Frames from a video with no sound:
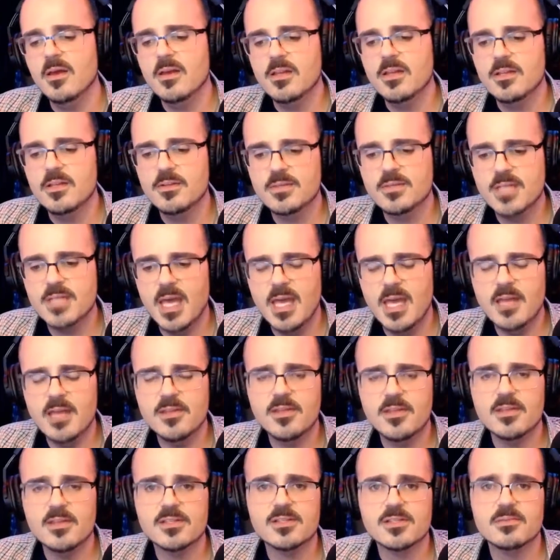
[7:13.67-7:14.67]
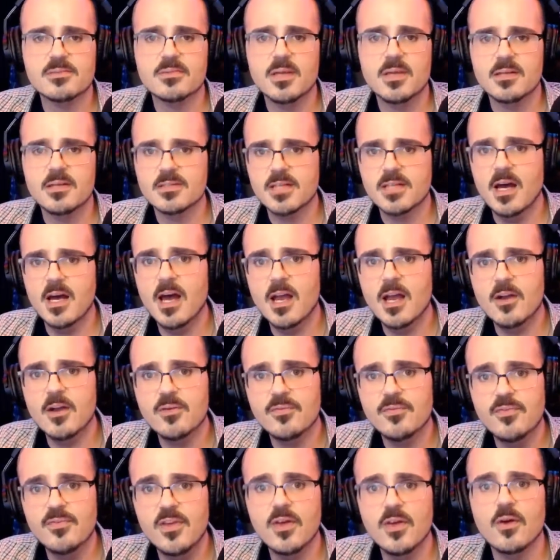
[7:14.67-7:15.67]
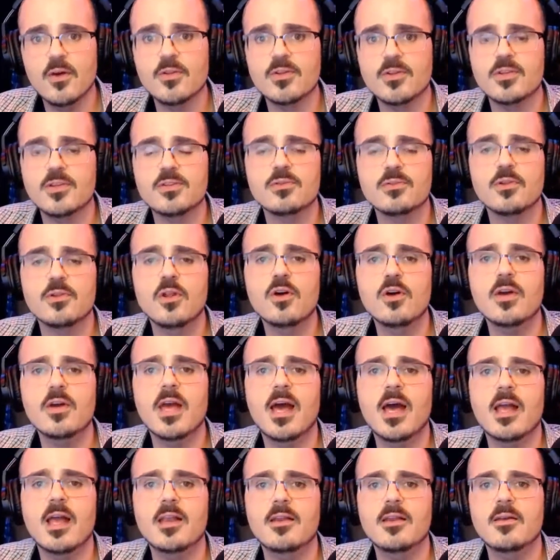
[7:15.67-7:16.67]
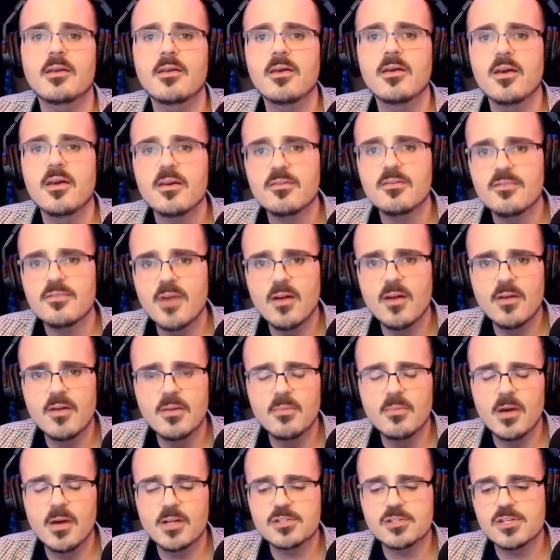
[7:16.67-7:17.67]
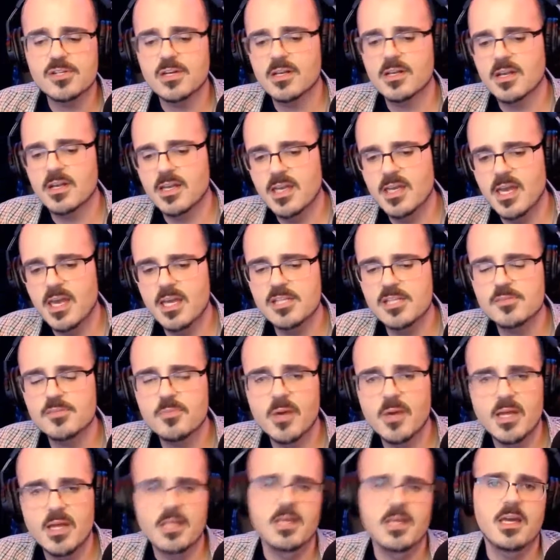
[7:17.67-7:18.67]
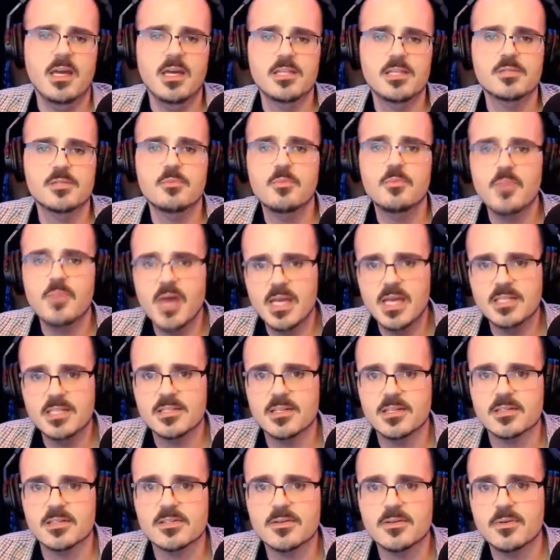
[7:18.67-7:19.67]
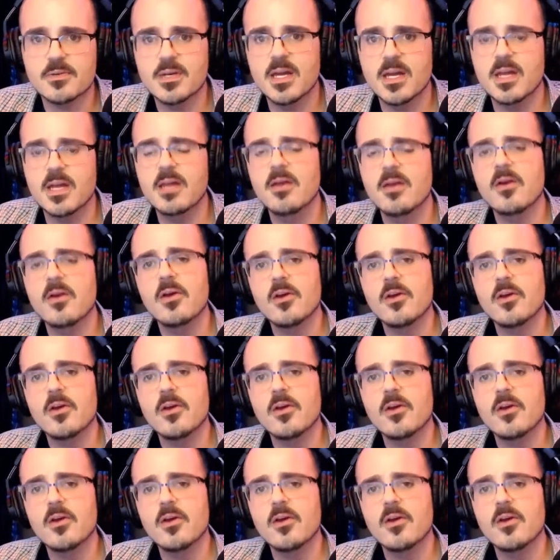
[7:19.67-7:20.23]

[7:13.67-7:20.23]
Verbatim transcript: you take this entire field and you look at it very much on a case-by-case basis, okay?